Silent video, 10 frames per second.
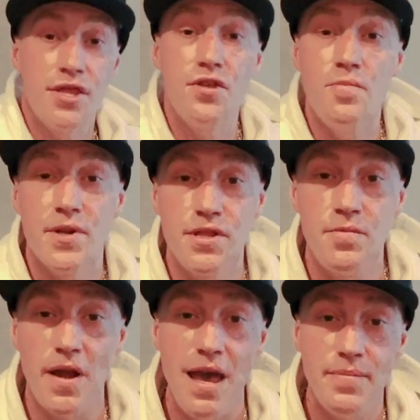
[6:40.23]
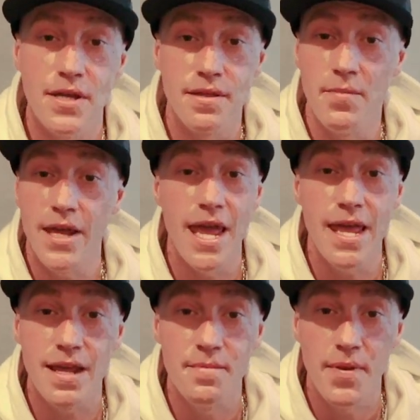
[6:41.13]
super happy because I'm like,
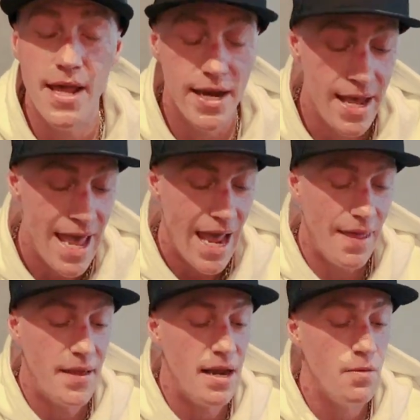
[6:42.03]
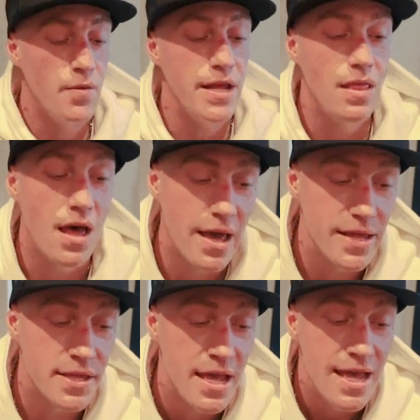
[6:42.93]
hey, I can play it. And then I
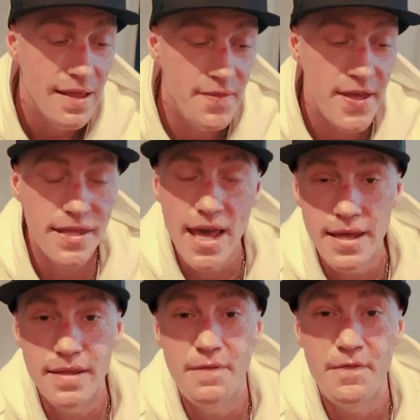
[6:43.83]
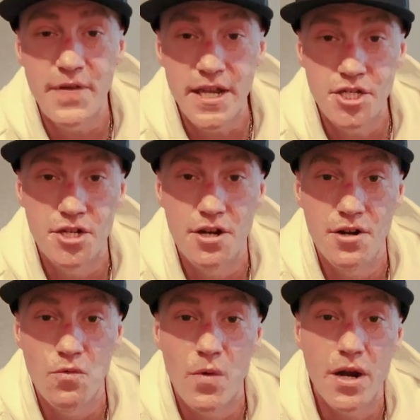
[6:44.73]
realized this has a
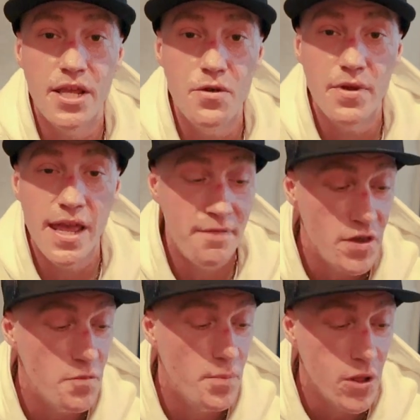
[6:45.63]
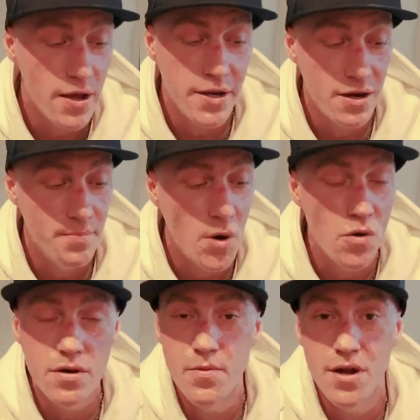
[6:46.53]
feature where if you plug your
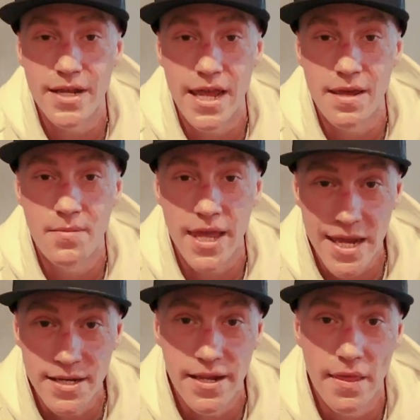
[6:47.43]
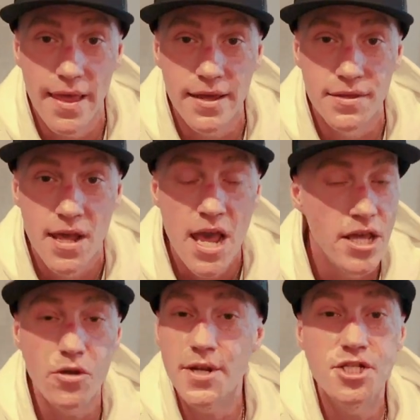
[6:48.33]
Pokemon game into this,
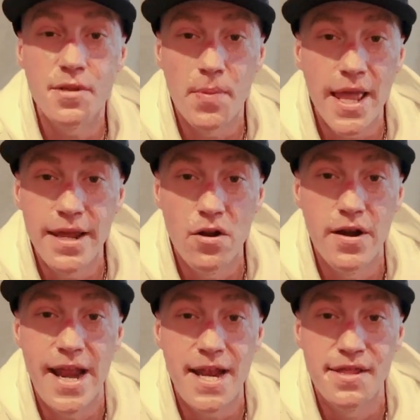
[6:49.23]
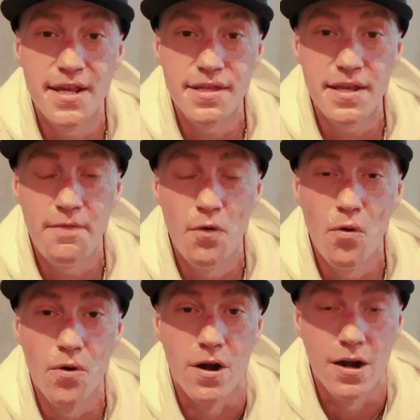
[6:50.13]
you can just play it on an
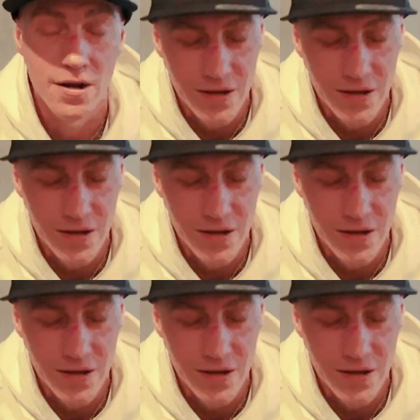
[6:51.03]
N64.